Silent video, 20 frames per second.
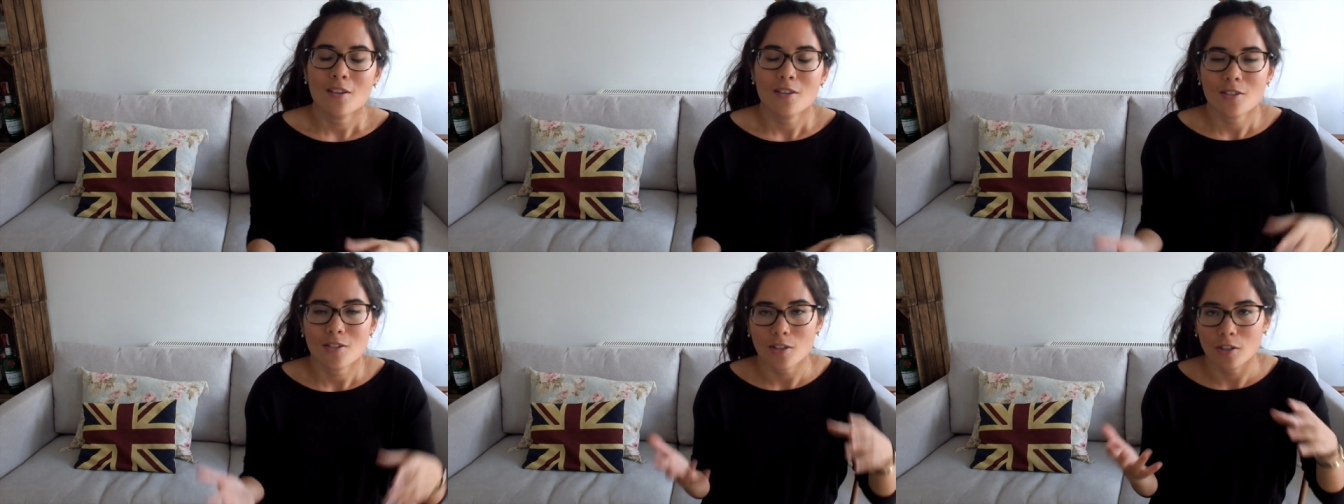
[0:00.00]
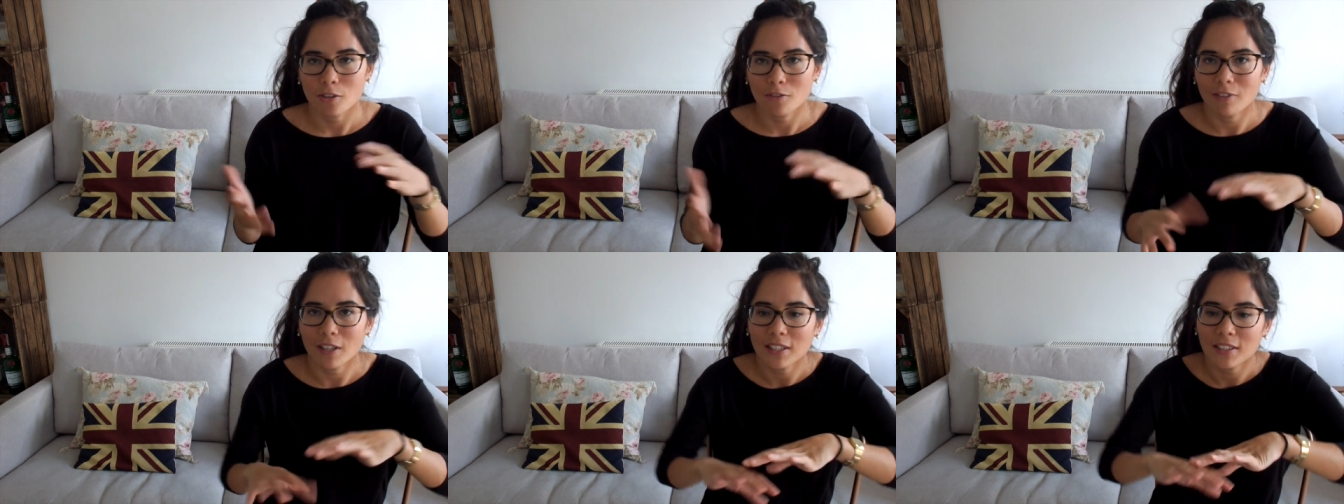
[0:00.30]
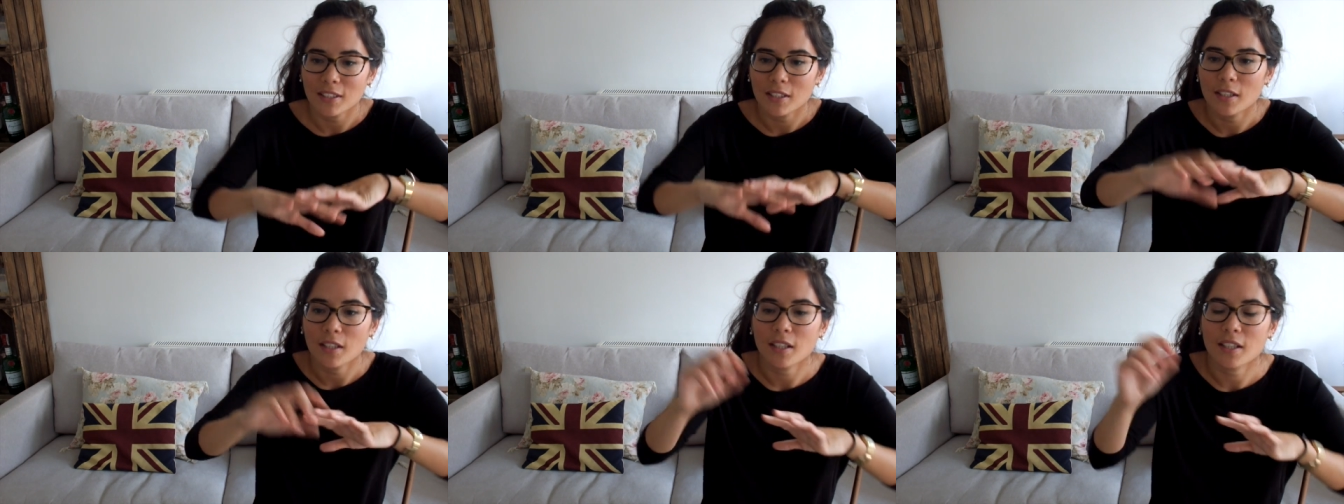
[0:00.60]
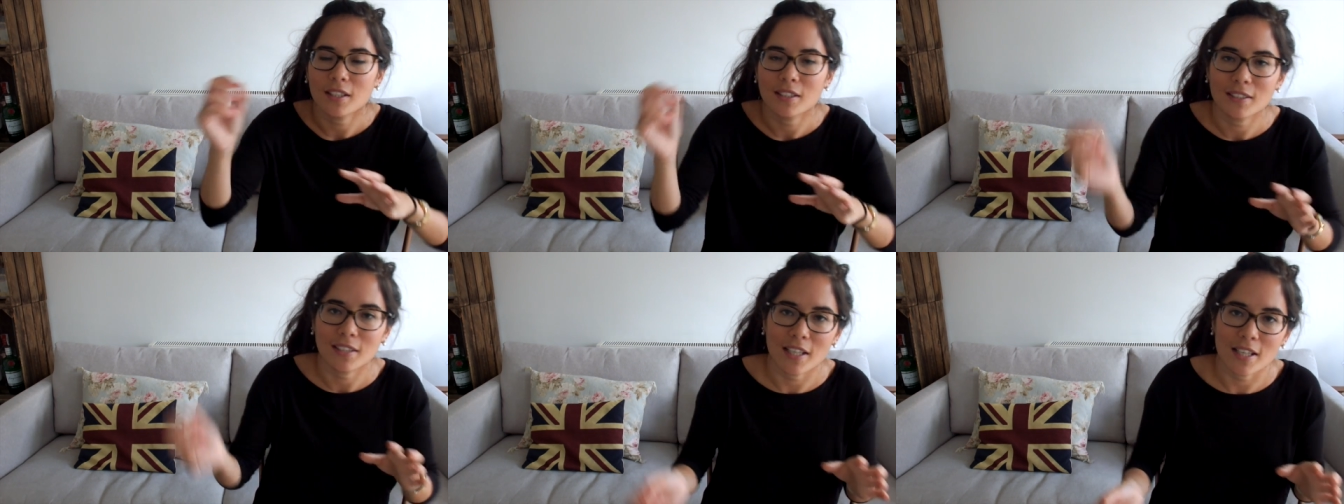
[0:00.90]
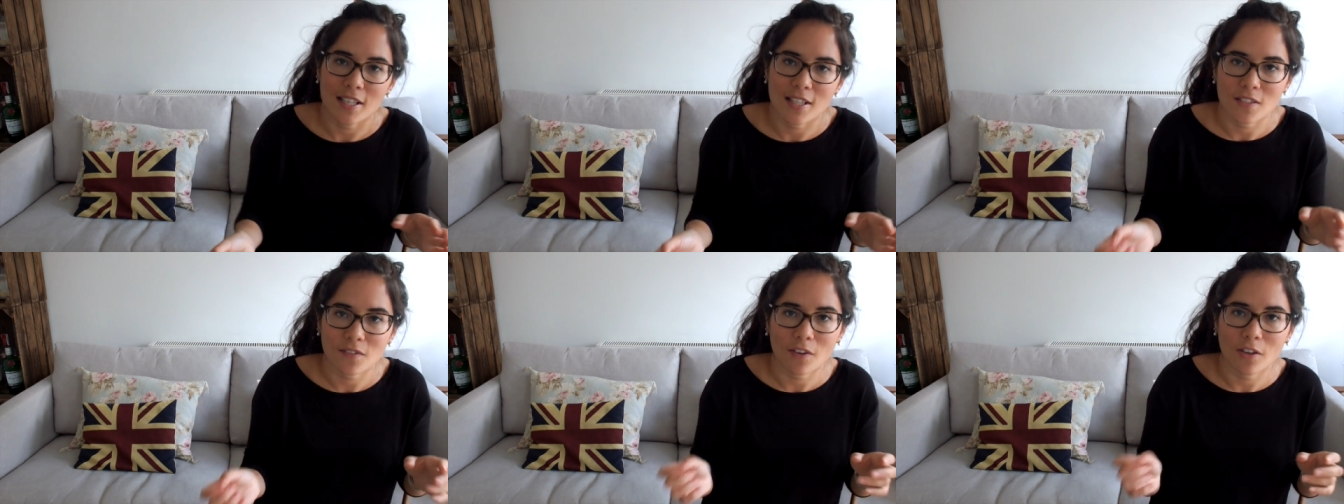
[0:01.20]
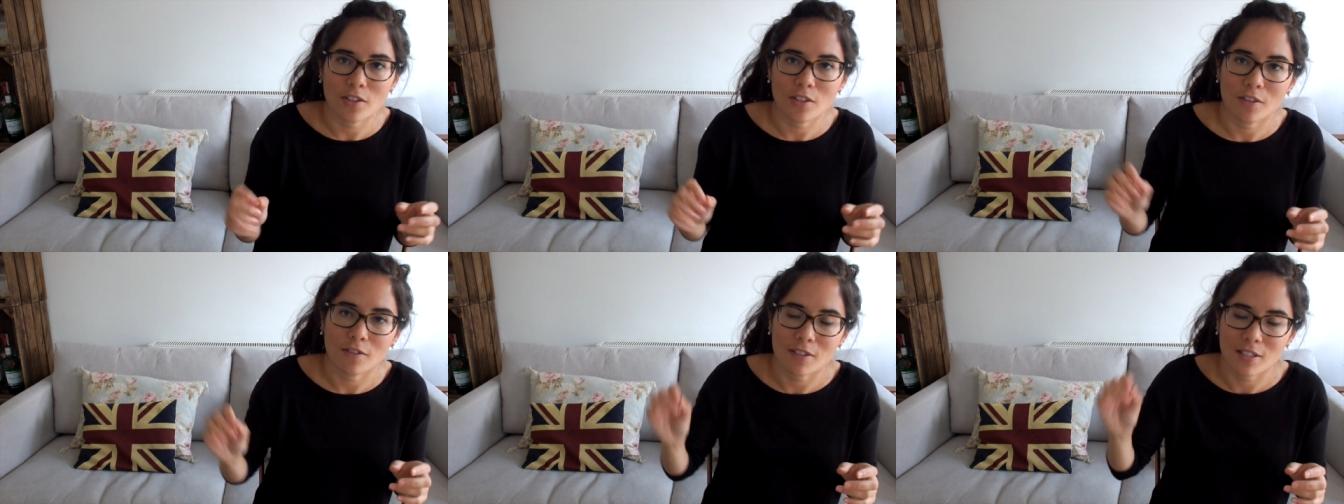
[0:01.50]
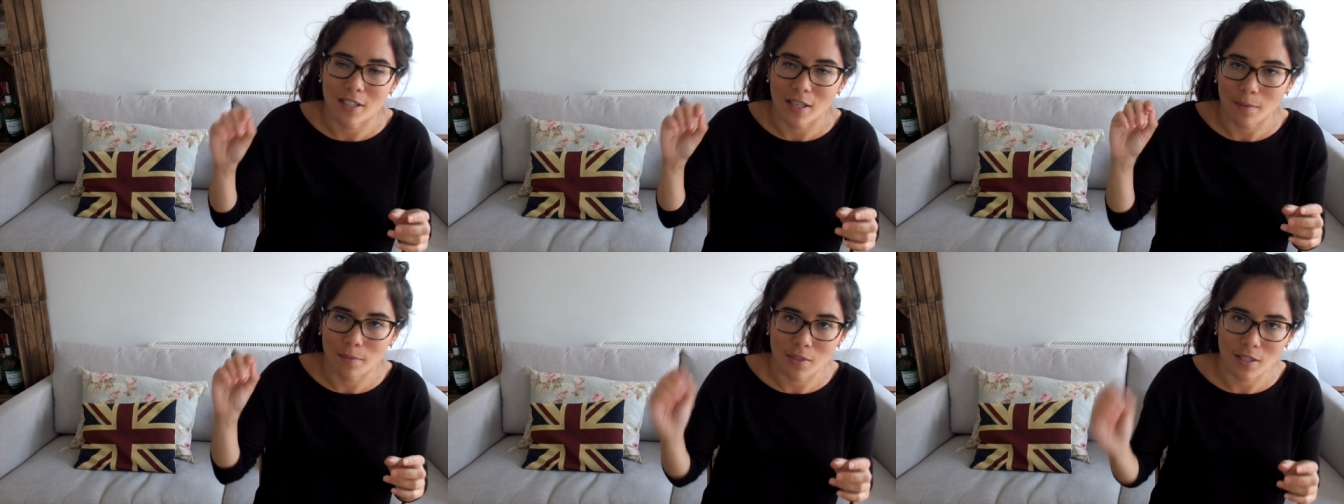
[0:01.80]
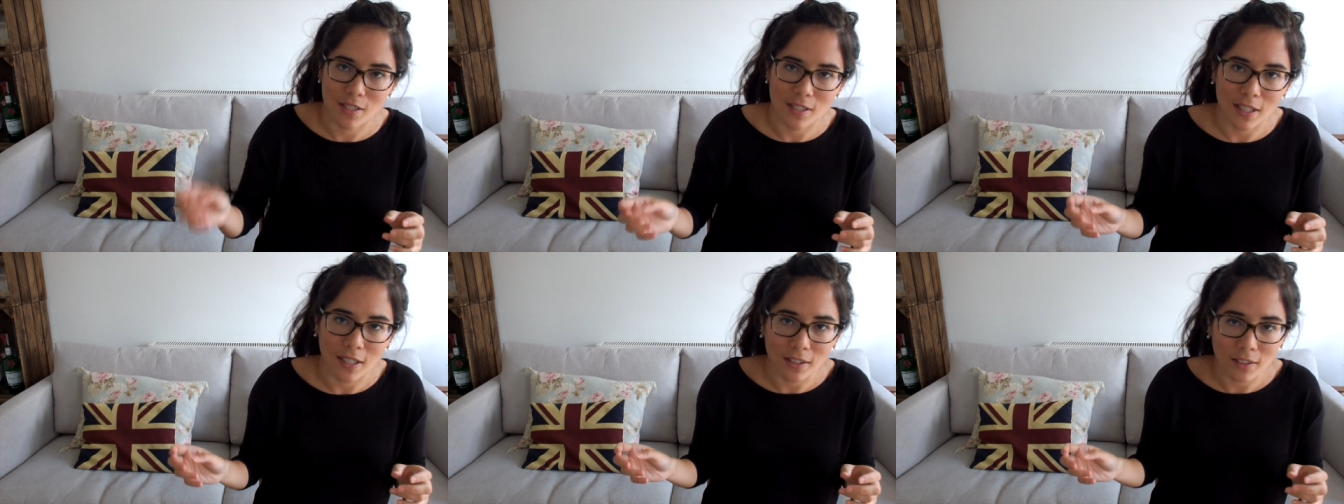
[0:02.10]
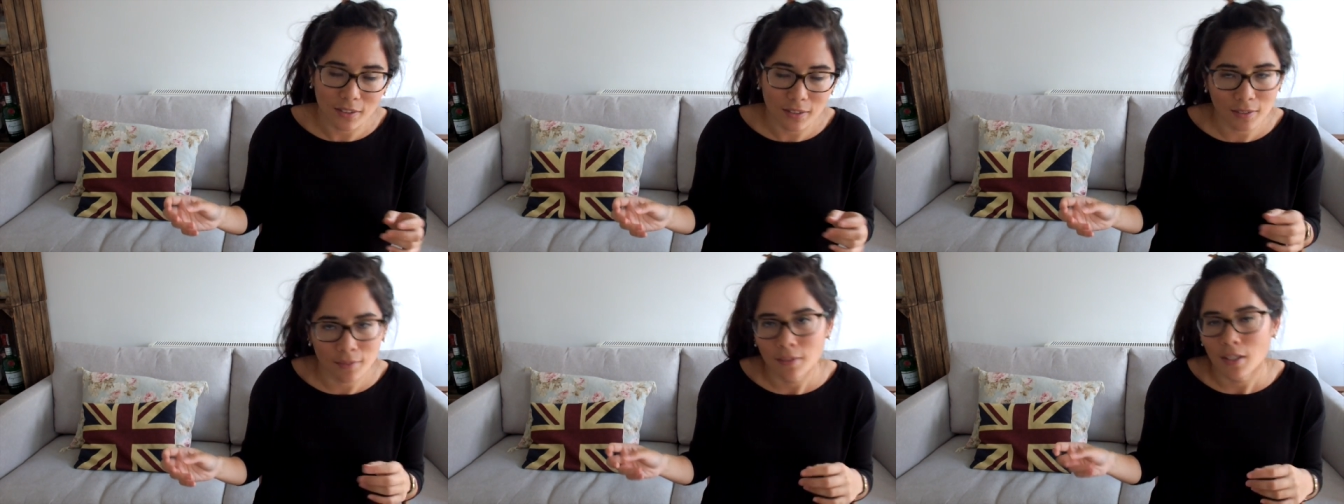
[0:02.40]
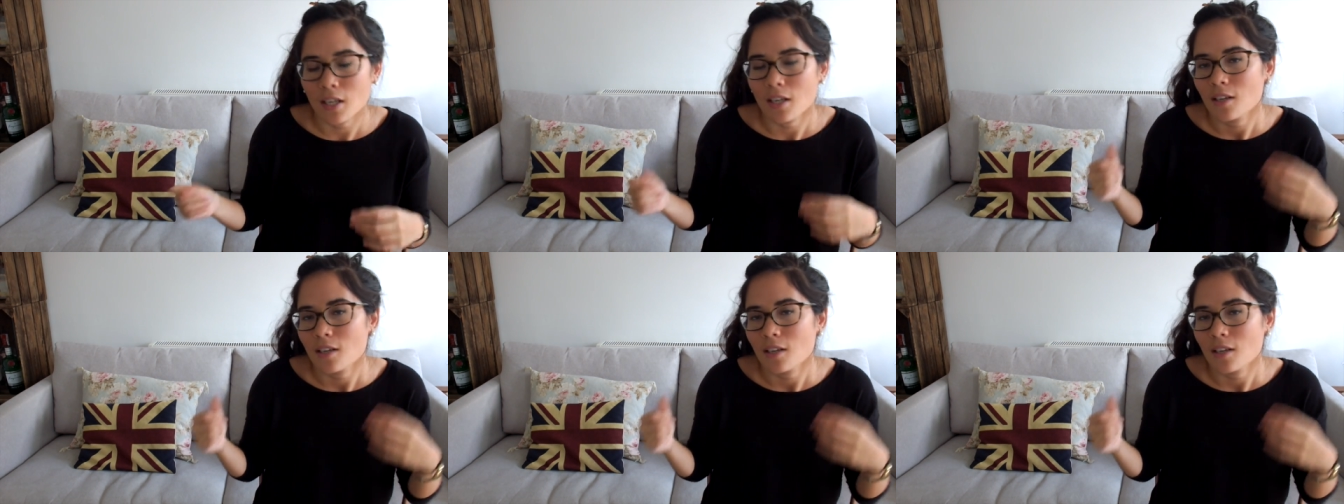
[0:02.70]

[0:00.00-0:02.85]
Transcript: So your retina contains photoreceptor cells,